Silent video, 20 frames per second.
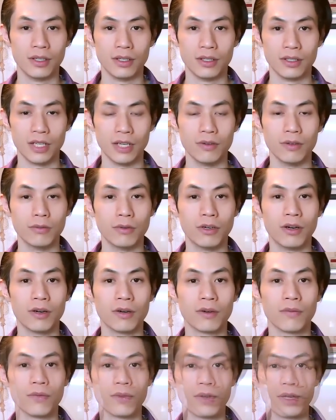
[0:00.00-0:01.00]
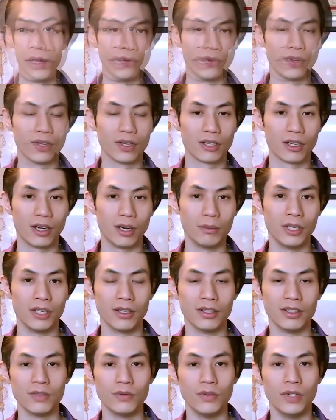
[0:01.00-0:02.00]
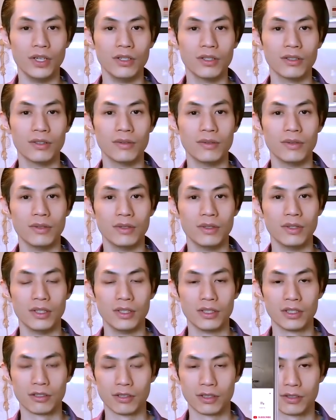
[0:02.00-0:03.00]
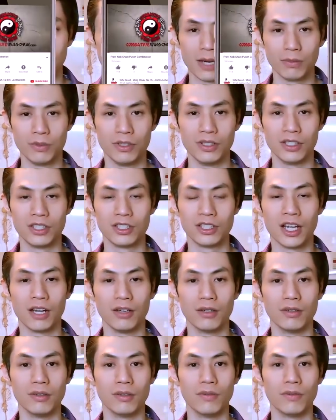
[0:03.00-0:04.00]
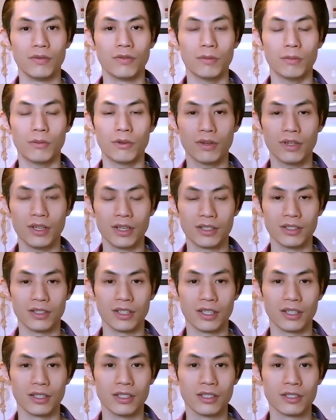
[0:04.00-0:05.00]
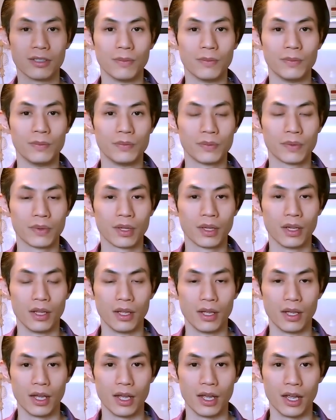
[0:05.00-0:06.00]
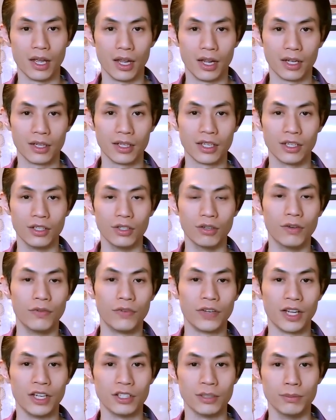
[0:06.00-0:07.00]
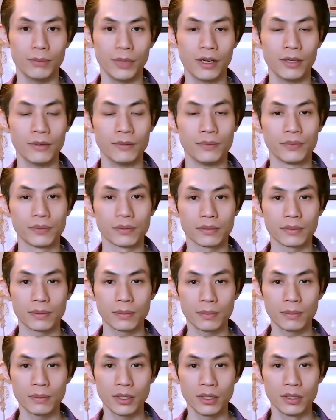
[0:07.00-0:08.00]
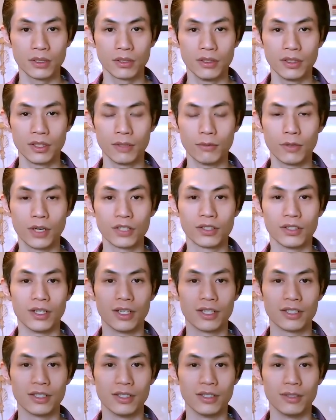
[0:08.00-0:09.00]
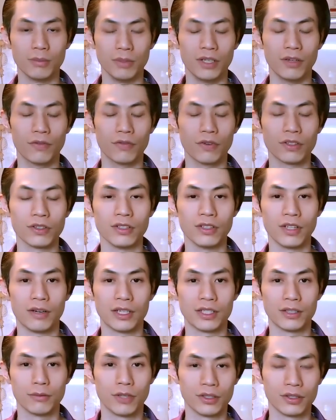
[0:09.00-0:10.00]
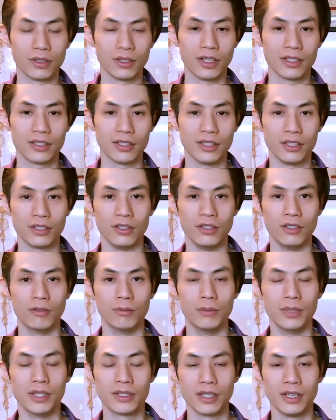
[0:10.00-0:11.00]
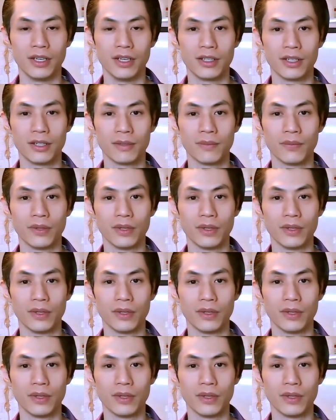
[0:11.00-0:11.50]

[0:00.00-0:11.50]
David Wong. Comment on this video, subscribe to this channel for more lessons like this, and click the notification bell so you can watch the lesson, be the first to watch, watch the lesson so you don't miss anything